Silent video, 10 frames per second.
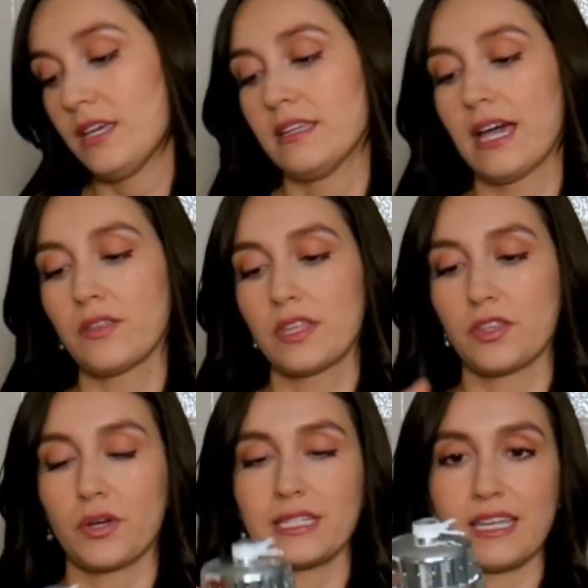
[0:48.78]
Now that the
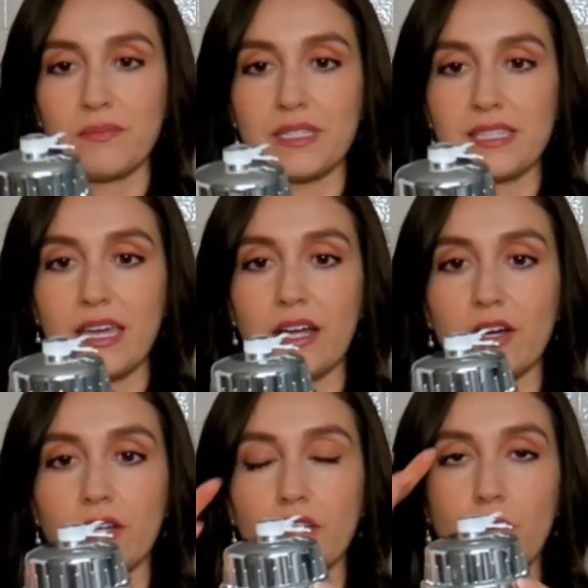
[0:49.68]
thread tape is
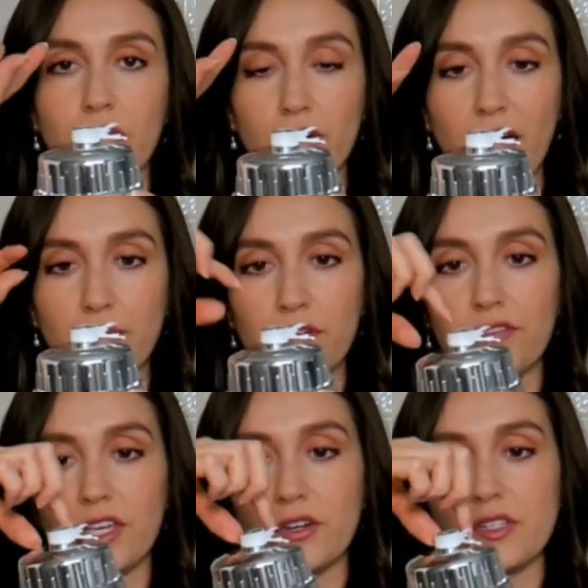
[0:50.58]
there, you want to grab your
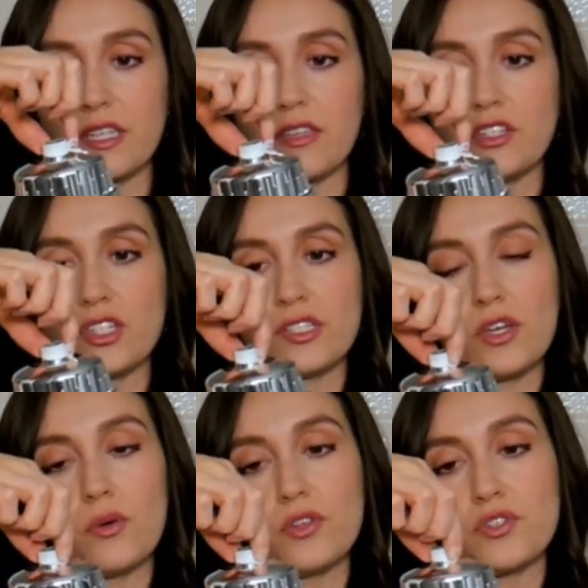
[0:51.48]
fingers and then just
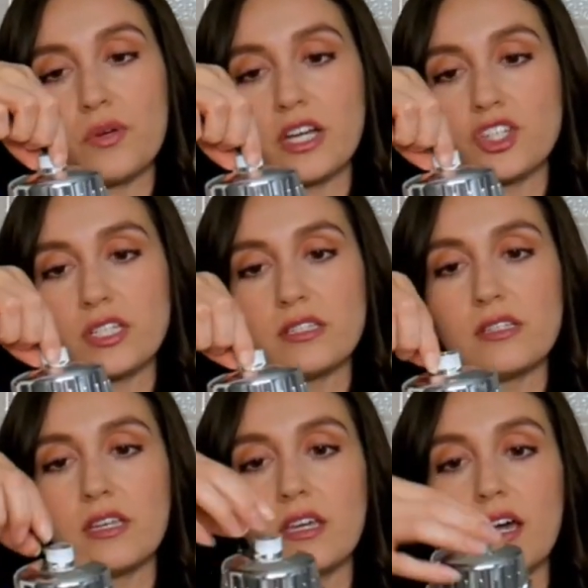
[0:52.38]
go the direction
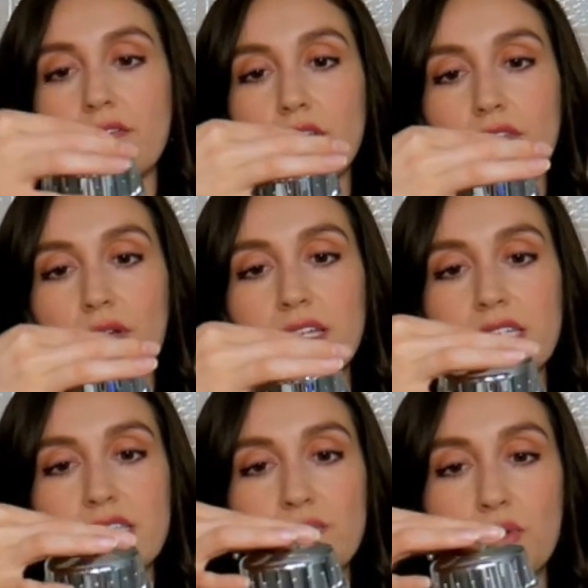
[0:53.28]
of the thread to
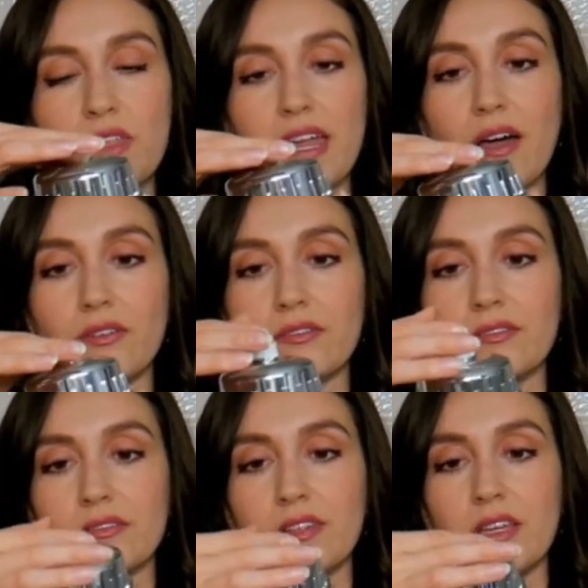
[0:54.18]
smooth it out.
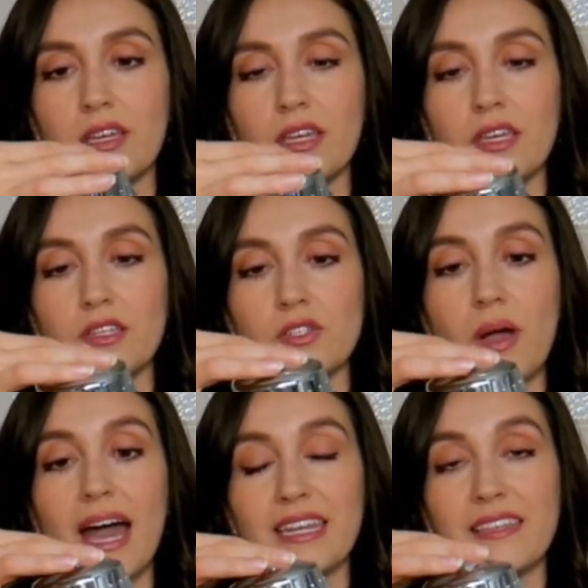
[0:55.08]
So
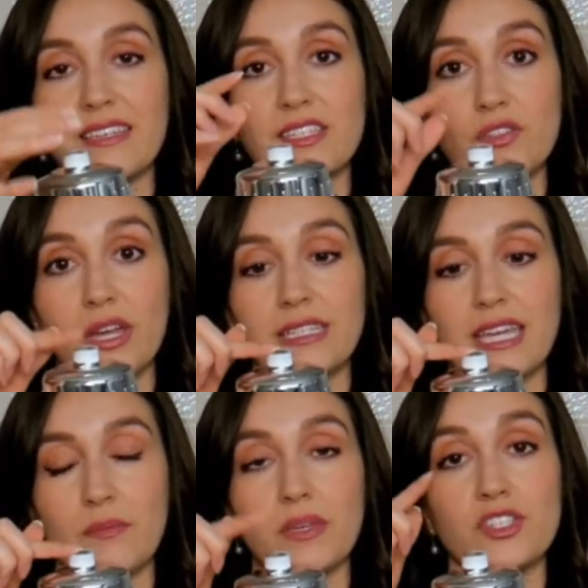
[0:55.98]
adding this thread
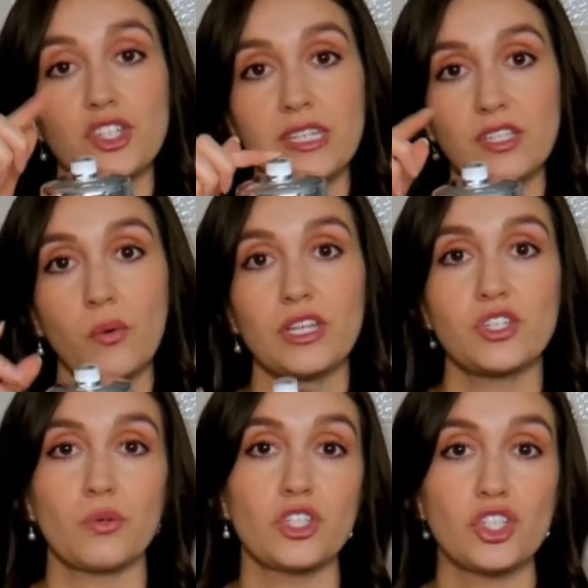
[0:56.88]
tape is just going
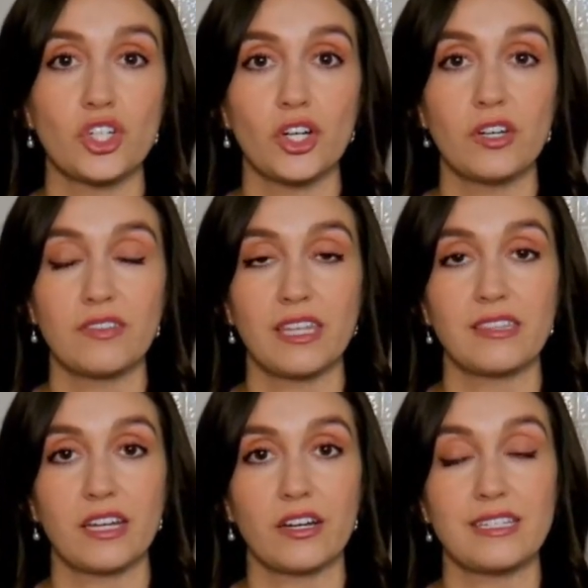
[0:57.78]
to ensure that
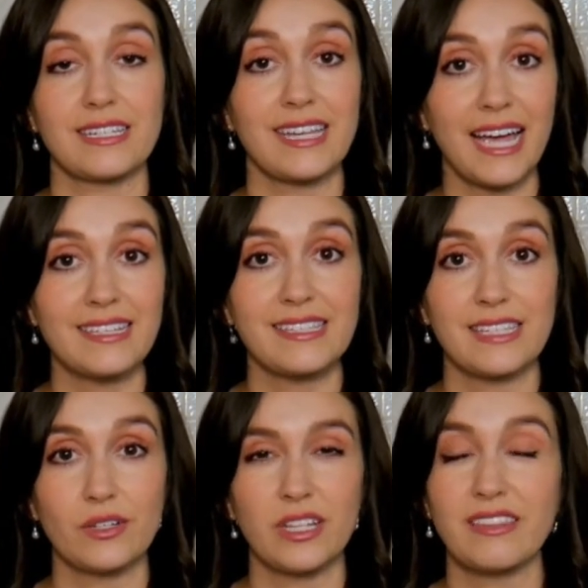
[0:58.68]
there is a tight
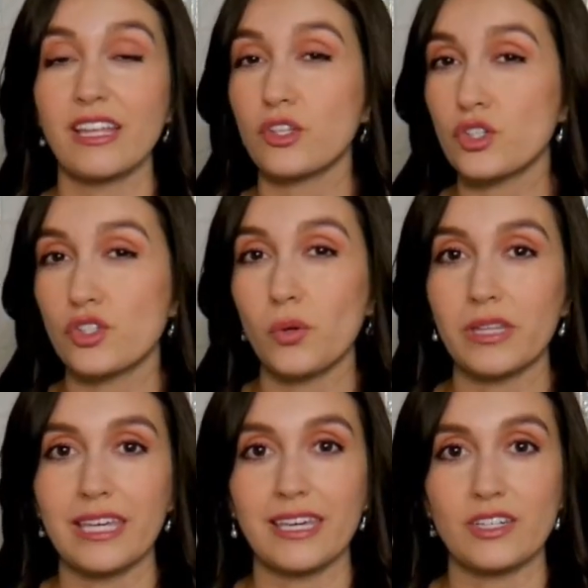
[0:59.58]
seal and that there's no
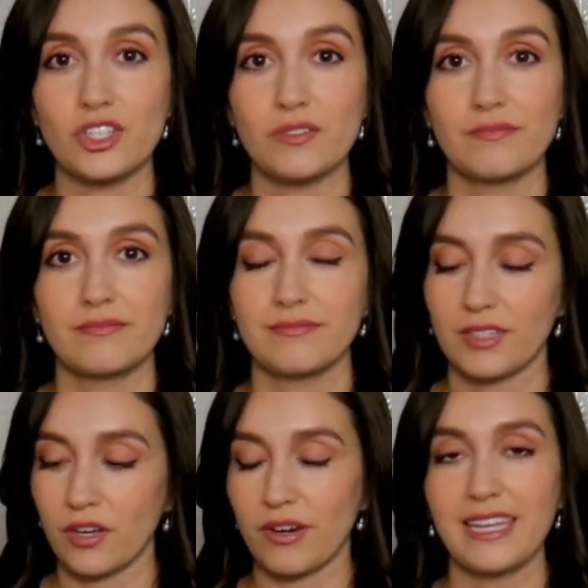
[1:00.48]
leakage.
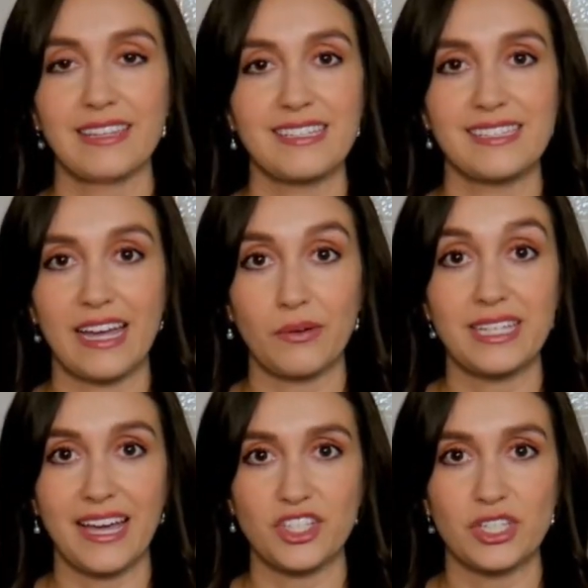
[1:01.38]
All right, let's now
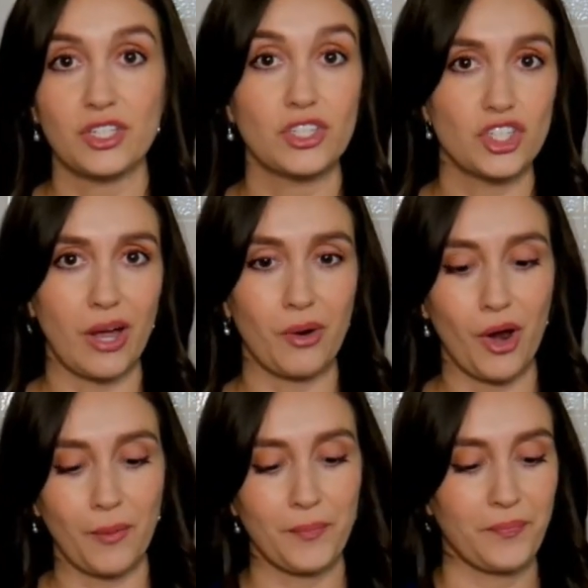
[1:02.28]
attach it to the shower arm.